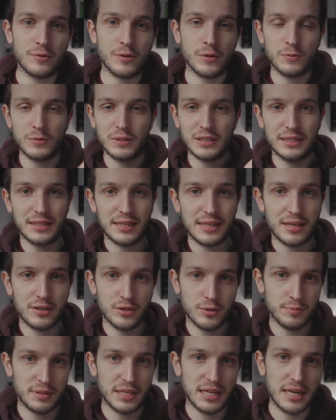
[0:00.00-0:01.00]
I will link it
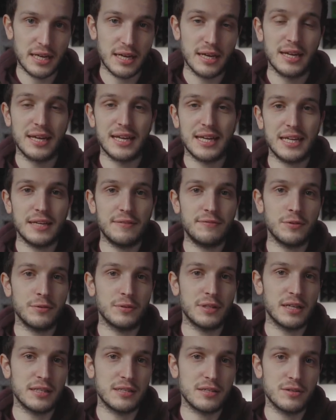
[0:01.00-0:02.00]
up there if you'd
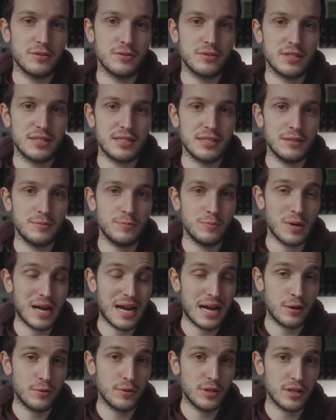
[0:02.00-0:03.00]
like to go and see
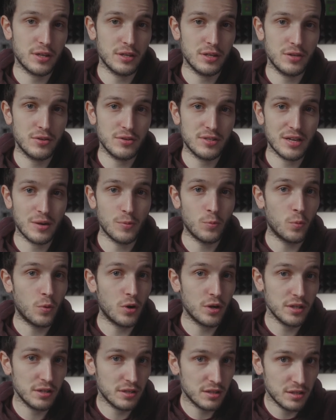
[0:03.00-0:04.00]
how you can use it and
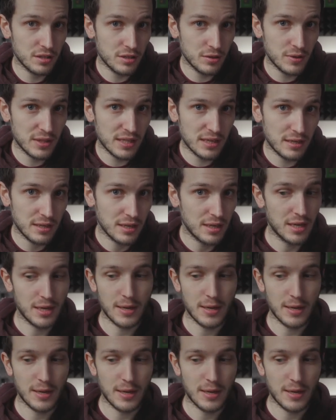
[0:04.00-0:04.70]
what you can do with it.